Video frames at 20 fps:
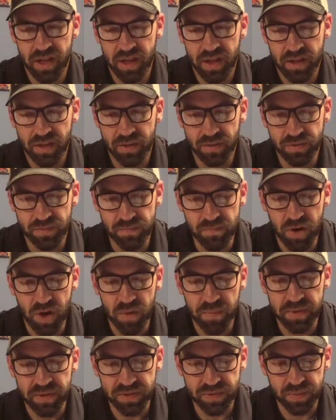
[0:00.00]

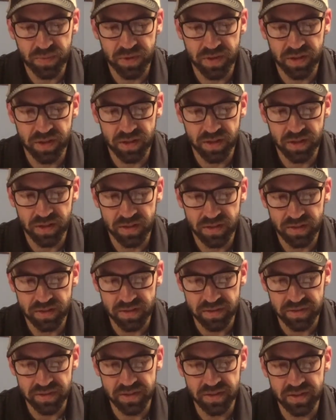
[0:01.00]
moments where
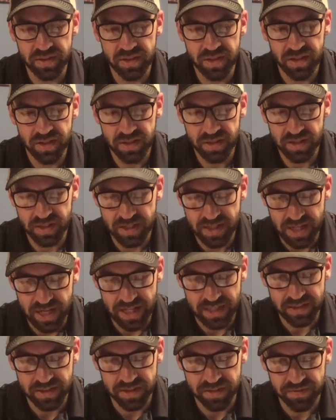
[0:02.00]
good,
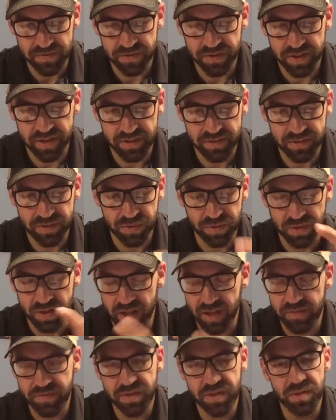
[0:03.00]
godly friends who
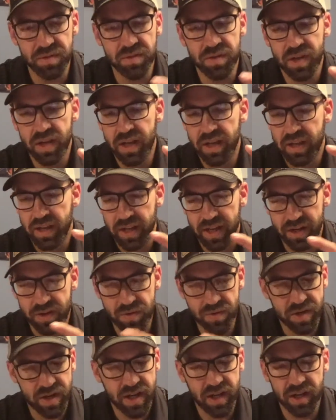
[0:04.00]
love you and
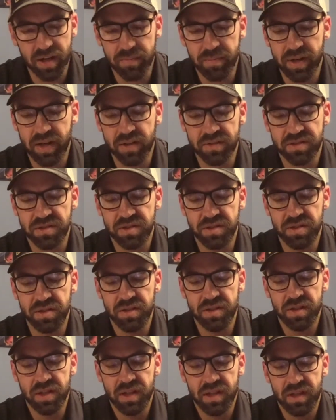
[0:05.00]
who care about you
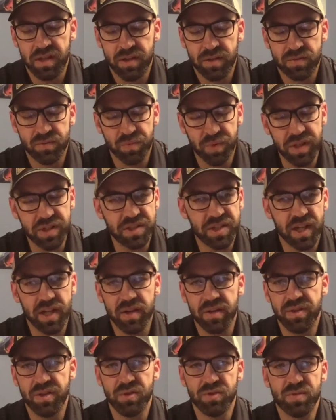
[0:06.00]
reach out
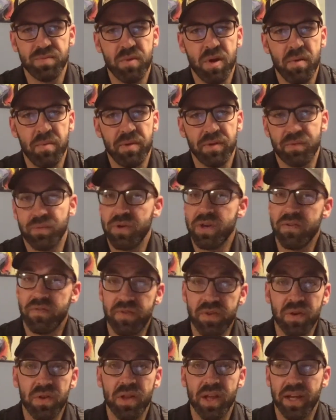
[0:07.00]
in those moments where you
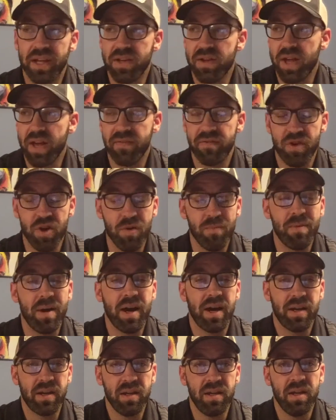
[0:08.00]
feel like you have
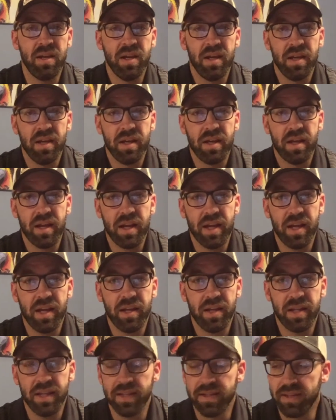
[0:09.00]
nobody,
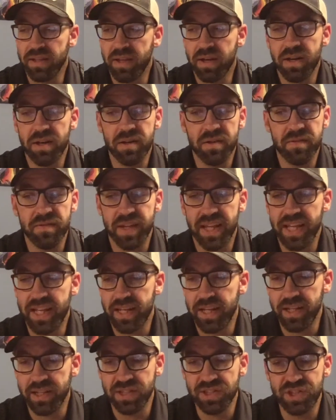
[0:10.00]
and in love and
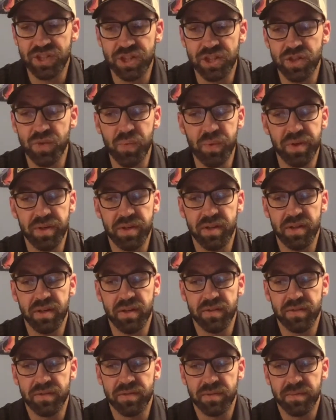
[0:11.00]
in
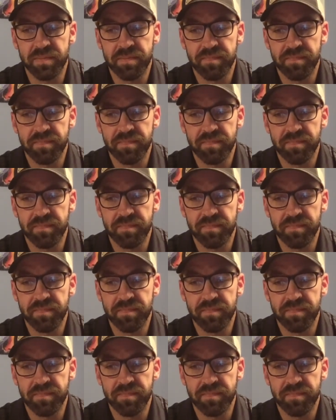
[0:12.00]
genuineness,